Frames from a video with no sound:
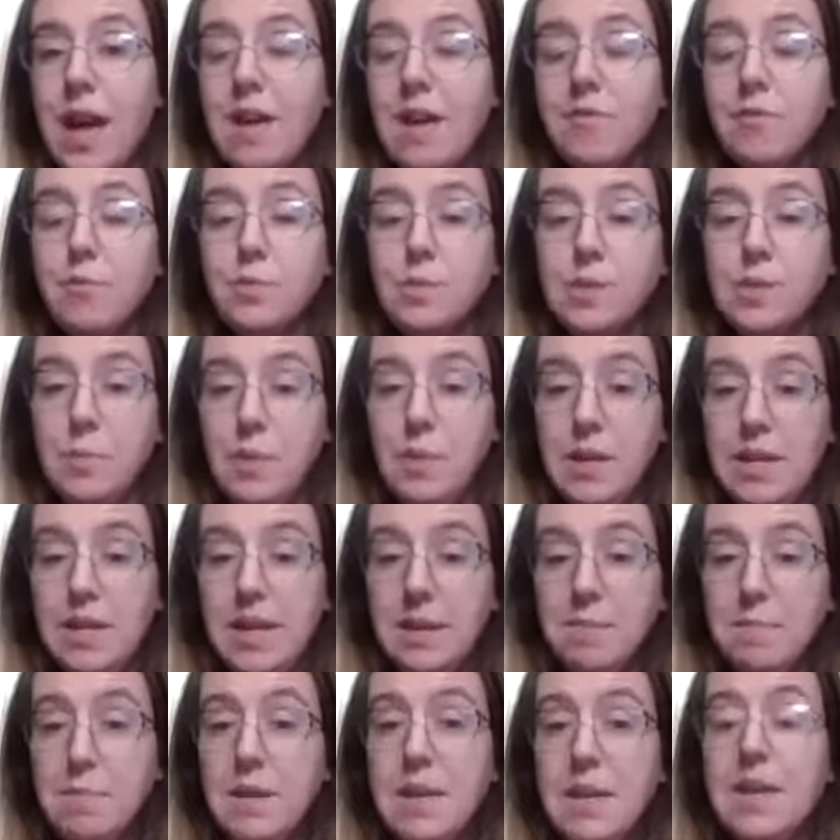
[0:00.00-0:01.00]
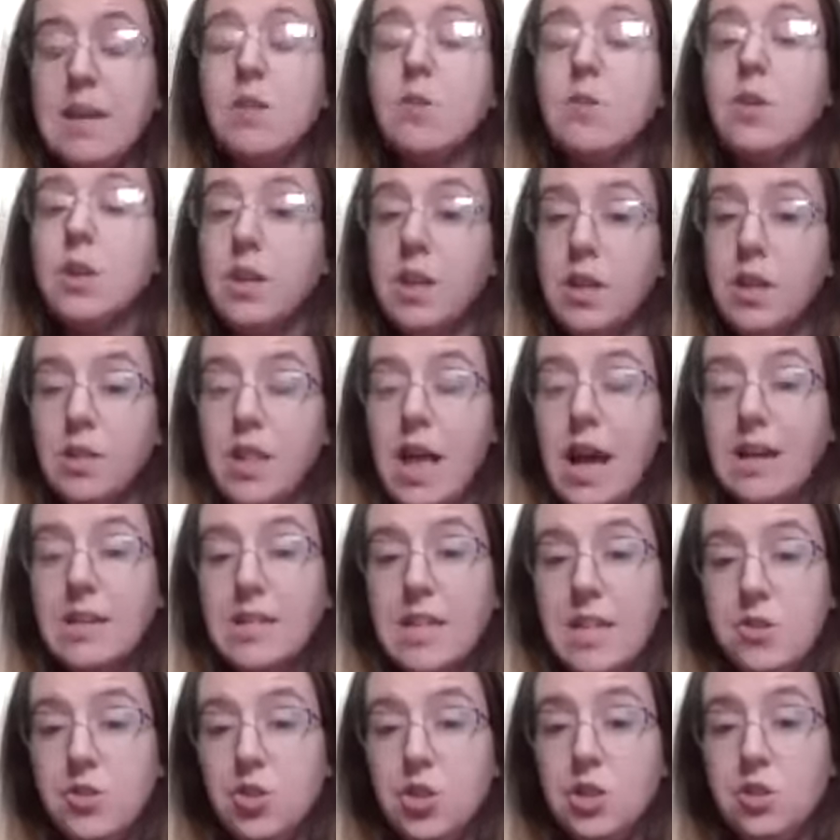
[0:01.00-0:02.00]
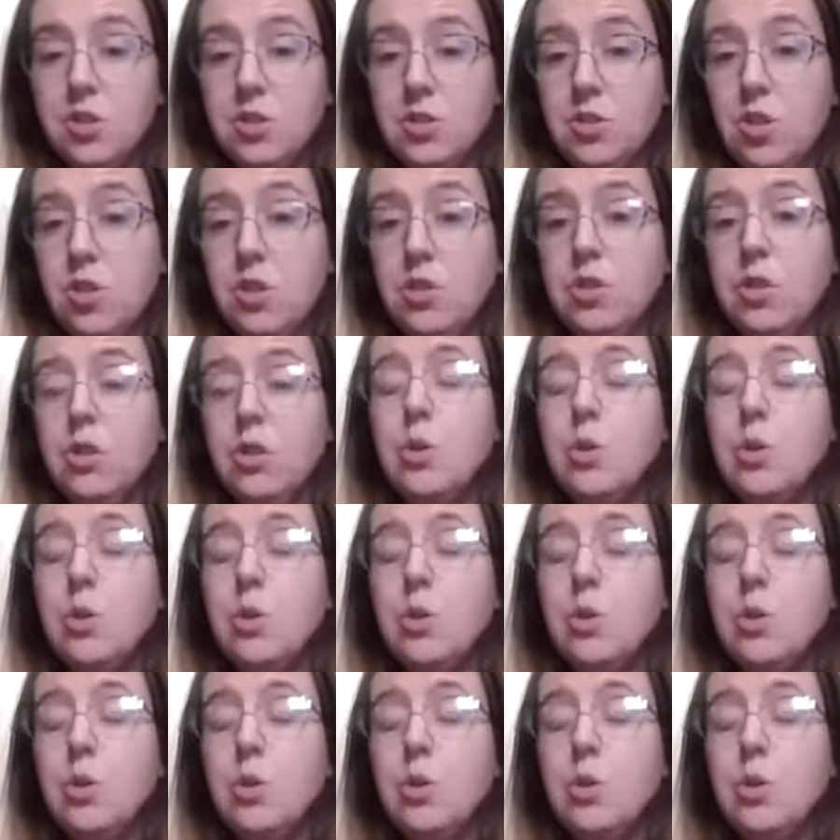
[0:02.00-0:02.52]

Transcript: from somebody like me or another lactation consultant